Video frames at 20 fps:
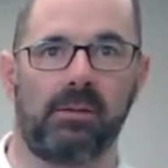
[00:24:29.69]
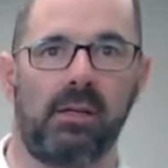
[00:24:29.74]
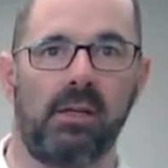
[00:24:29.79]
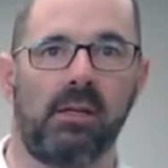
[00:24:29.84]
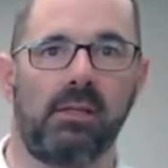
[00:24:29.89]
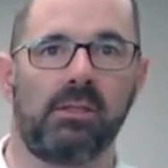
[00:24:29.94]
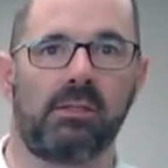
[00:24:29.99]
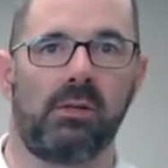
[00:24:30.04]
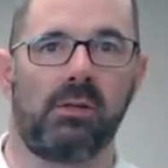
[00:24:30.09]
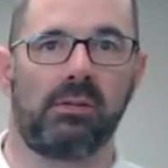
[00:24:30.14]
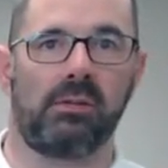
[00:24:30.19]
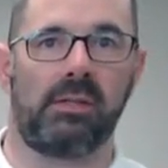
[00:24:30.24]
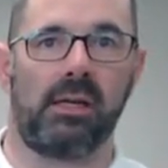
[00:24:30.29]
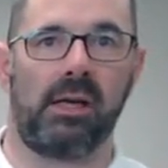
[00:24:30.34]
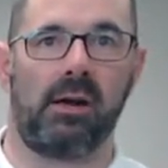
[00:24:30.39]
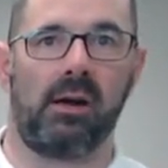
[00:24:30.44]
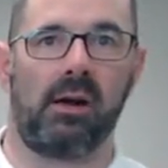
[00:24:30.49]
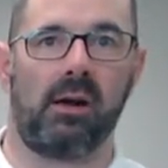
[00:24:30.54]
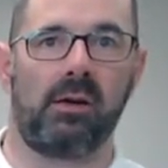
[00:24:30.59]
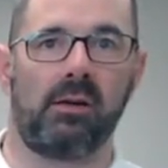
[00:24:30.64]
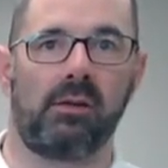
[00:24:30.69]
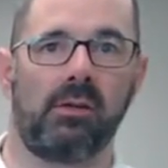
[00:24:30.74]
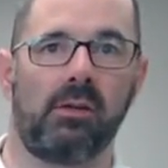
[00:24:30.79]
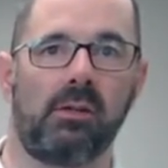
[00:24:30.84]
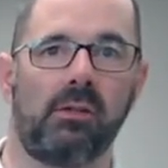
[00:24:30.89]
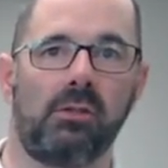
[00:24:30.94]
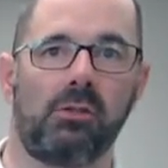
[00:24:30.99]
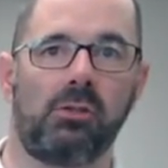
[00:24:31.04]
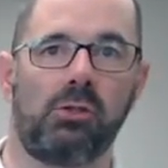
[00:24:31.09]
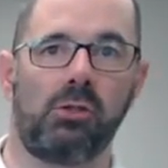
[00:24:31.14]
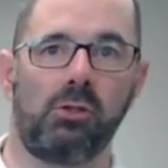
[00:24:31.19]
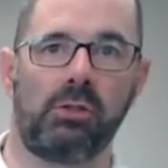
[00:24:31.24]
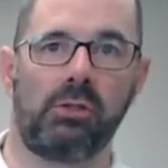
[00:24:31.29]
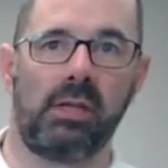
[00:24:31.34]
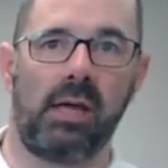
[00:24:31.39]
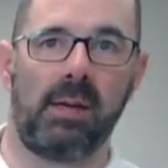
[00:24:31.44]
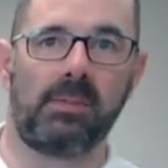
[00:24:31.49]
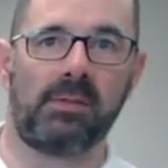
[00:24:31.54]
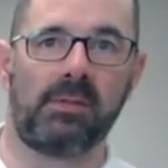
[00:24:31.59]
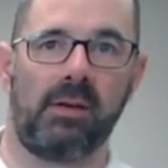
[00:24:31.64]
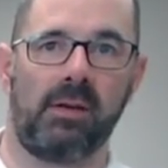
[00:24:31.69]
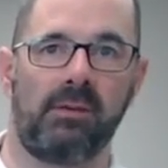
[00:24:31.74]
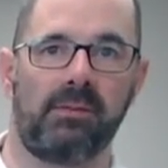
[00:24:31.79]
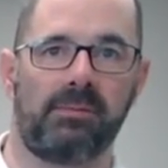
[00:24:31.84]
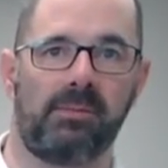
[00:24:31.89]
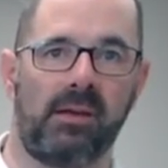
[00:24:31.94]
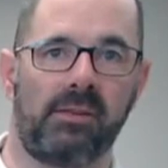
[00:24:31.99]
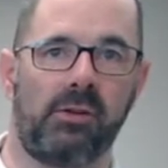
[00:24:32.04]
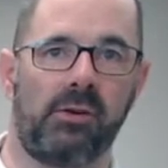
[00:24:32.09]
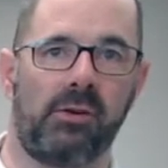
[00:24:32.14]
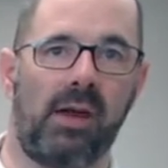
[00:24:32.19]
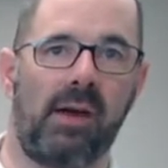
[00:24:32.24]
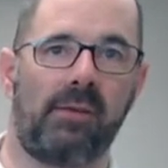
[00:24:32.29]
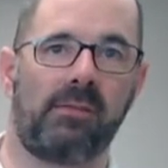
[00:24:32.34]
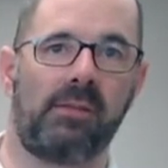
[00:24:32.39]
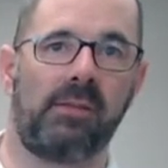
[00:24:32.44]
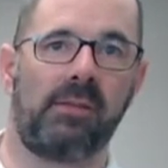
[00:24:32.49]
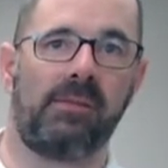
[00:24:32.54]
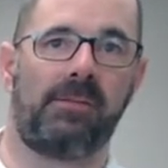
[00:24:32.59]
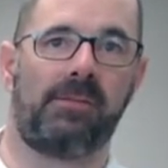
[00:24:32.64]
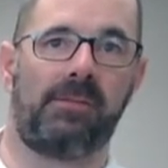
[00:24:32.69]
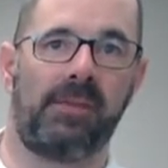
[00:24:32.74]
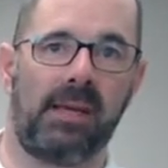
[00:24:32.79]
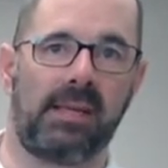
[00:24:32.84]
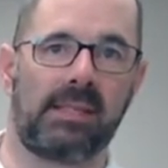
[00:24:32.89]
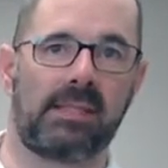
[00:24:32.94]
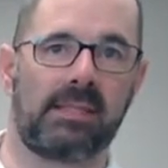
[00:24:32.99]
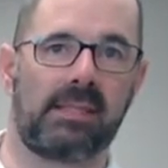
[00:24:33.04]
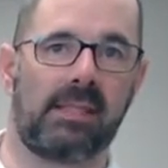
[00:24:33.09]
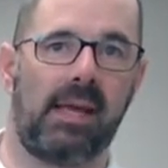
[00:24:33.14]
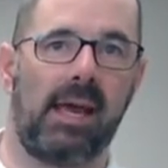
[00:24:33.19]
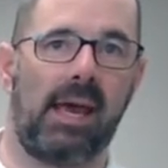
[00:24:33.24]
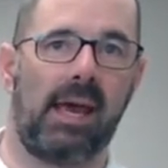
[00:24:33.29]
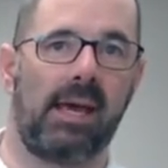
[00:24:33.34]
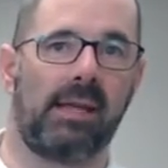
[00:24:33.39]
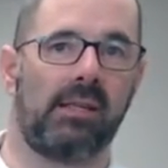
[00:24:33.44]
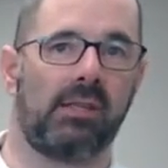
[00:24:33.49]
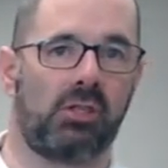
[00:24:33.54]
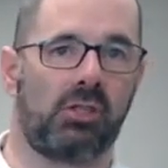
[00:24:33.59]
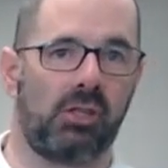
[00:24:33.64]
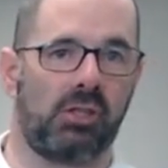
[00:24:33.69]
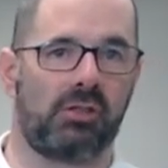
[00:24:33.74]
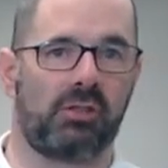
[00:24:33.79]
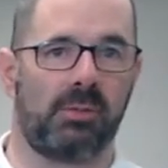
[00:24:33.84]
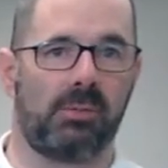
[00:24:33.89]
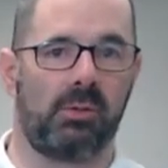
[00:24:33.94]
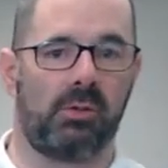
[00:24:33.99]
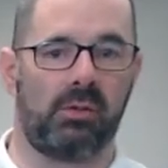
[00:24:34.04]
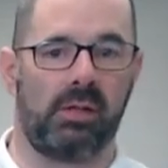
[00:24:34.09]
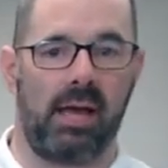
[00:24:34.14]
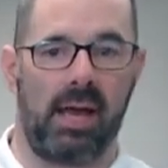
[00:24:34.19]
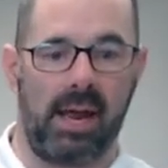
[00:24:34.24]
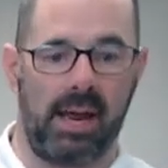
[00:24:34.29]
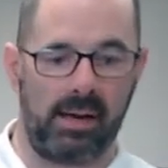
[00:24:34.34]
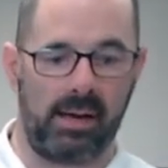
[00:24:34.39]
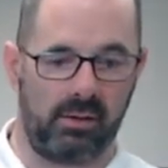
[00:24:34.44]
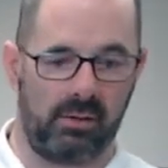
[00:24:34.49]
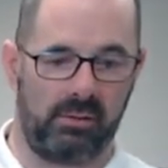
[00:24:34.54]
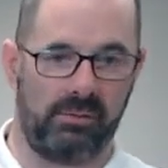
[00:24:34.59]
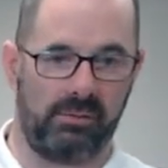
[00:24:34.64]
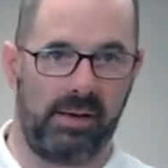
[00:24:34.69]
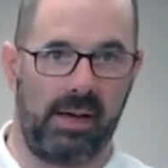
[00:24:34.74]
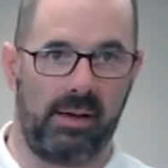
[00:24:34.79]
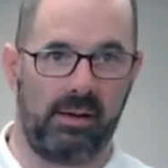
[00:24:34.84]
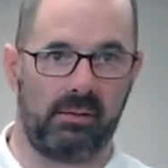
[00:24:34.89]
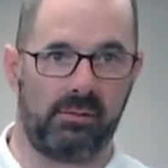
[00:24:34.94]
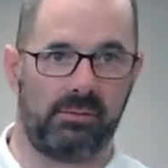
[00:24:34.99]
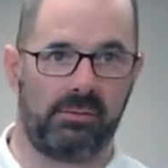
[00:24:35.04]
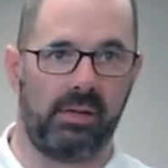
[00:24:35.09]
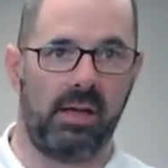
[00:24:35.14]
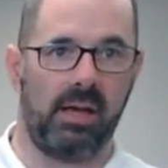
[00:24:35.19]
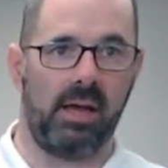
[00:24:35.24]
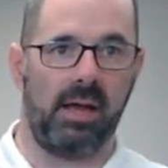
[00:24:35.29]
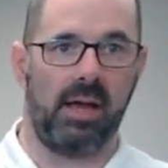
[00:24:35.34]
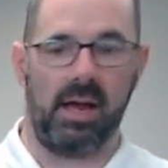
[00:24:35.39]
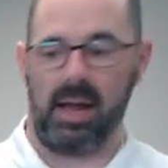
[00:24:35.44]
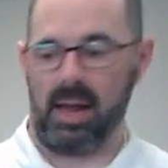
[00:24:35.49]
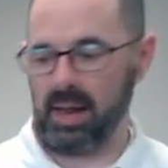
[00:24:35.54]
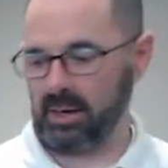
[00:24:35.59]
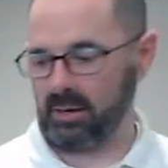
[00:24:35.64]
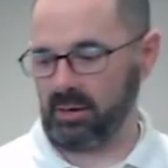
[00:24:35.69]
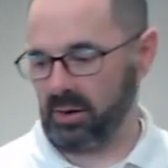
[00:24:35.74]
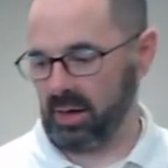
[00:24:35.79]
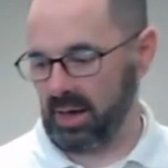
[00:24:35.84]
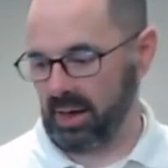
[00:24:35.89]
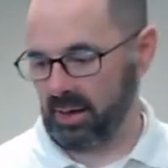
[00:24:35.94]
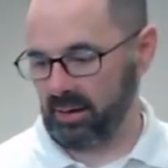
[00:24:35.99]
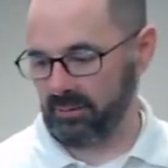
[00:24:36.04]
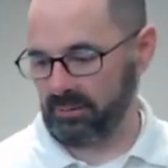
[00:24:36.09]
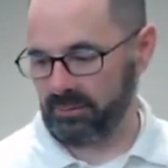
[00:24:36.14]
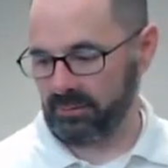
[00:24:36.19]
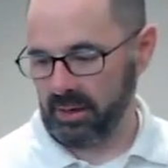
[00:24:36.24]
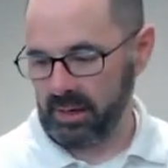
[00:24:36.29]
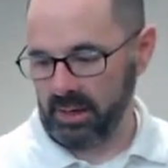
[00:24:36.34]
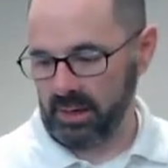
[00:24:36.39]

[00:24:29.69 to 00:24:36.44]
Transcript: So there are two types of, you have the fixed and adjustable angle valve, and you have